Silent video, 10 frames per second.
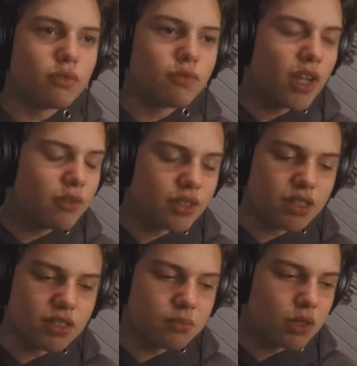
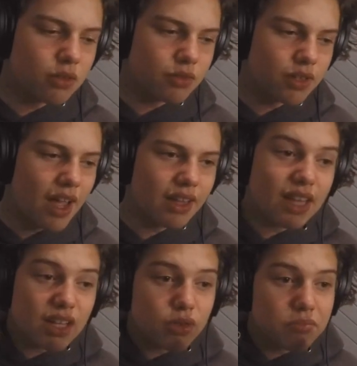favoritism over it, and
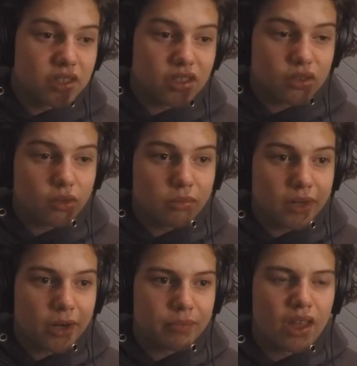that's what music's all
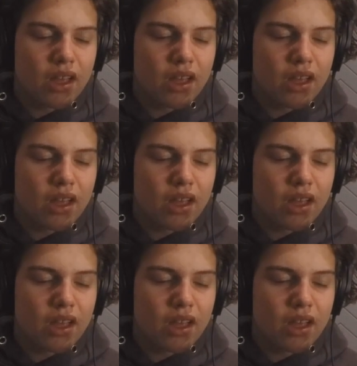about.